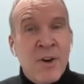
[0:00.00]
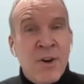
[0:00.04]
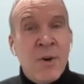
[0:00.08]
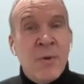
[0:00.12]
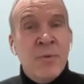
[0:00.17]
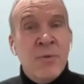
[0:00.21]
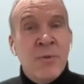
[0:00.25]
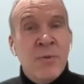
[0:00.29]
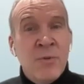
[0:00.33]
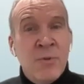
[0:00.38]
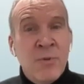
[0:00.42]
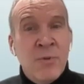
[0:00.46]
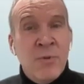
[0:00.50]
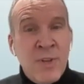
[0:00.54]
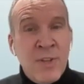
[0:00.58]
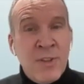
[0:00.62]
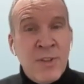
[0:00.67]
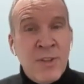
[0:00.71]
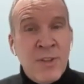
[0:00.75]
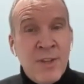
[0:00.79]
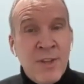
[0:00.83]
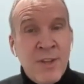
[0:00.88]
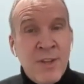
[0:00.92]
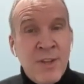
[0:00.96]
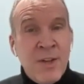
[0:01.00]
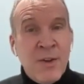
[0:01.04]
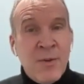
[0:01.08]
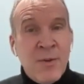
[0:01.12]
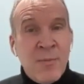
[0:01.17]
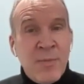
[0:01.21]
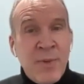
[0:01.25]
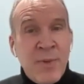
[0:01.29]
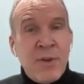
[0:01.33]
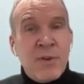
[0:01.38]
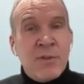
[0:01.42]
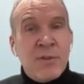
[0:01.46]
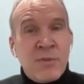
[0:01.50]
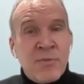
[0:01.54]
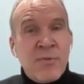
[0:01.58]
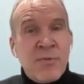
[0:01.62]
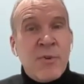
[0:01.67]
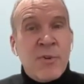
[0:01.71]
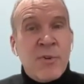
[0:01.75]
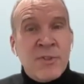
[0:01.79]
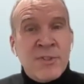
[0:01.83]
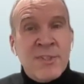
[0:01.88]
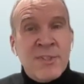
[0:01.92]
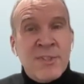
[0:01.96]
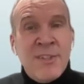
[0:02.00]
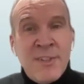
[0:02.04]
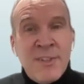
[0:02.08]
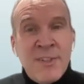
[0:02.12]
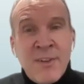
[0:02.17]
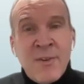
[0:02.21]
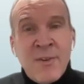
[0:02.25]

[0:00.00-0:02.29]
how to do it, because of course